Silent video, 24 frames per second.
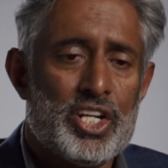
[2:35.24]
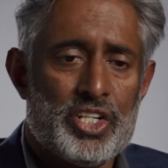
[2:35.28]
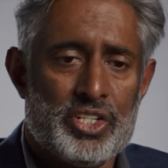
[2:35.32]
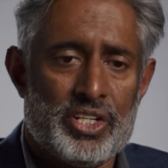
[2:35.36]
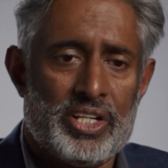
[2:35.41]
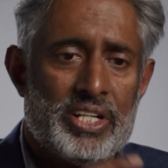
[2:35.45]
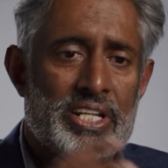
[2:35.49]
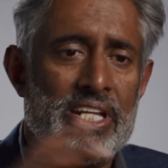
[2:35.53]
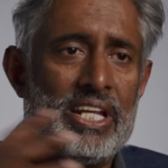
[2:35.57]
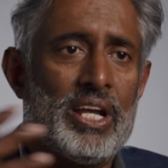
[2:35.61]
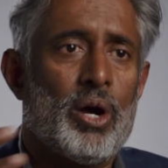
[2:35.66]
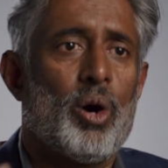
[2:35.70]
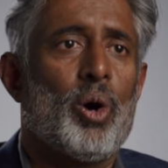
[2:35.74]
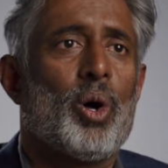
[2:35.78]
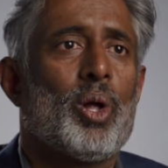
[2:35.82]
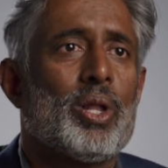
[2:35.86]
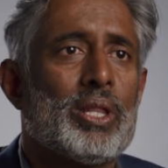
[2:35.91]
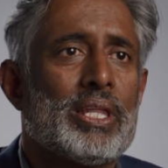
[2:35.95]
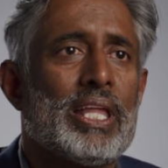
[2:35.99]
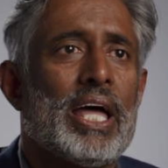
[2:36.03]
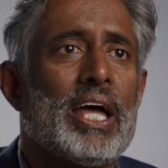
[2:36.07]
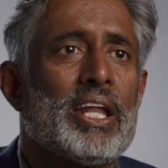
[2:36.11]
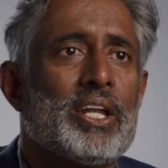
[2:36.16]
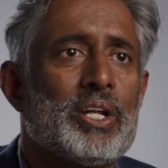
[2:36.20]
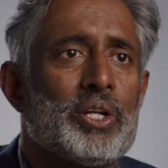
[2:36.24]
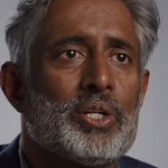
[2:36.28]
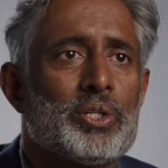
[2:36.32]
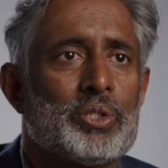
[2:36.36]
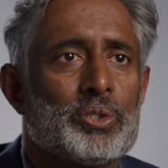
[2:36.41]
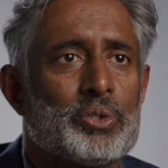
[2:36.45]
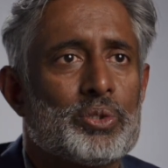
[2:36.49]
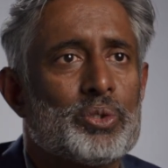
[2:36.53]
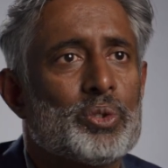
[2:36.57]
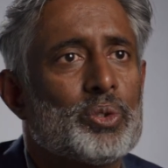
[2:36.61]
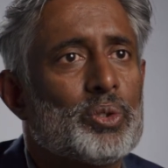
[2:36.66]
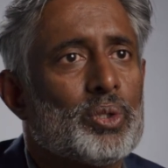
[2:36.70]
turning all that
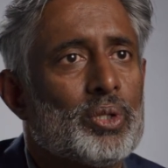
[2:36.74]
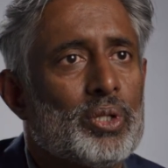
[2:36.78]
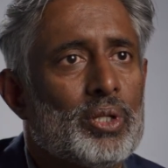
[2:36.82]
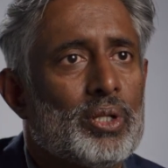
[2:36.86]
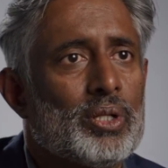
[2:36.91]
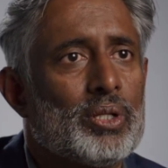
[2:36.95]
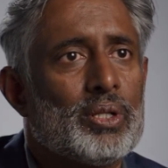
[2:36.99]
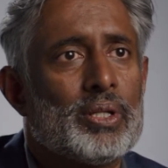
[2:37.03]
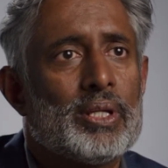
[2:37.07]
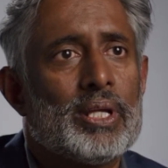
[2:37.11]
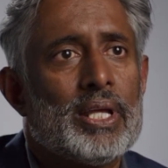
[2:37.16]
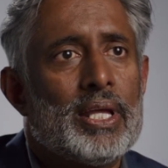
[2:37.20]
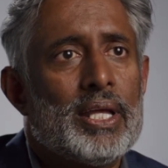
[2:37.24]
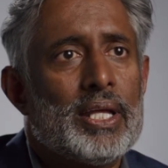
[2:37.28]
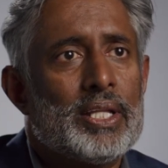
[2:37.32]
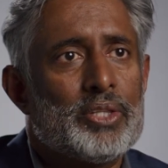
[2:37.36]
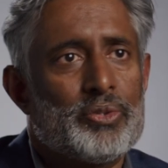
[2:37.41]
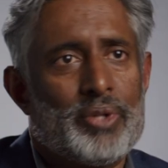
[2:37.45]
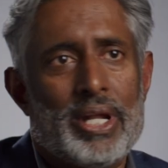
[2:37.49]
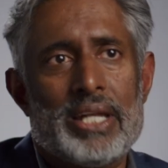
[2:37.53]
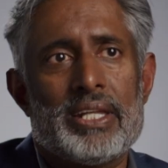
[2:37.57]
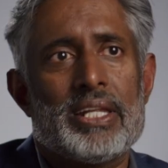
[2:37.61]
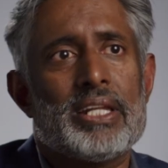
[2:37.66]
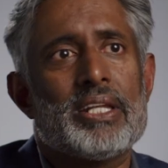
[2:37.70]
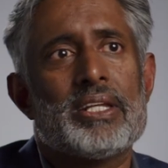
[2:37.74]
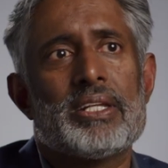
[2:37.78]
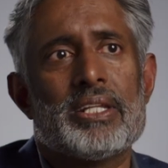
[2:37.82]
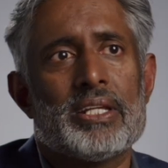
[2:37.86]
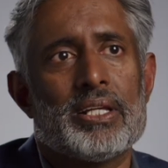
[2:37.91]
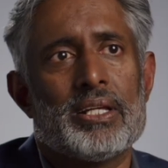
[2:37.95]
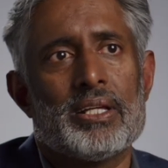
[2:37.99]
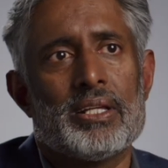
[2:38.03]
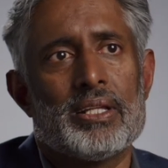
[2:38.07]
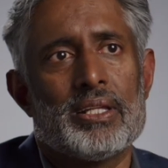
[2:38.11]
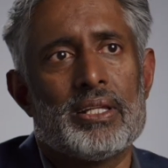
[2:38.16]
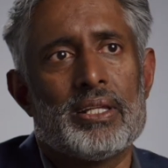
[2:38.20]
into Google Threat
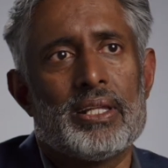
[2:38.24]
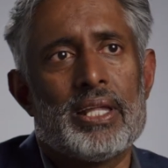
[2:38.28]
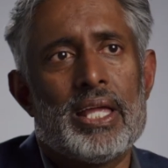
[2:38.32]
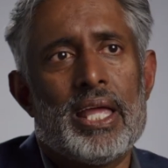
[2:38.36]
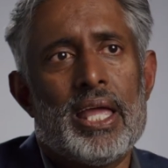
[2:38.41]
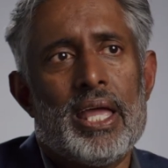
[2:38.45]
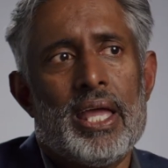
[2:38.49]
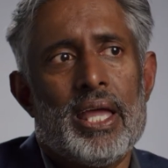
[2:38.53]
Intel.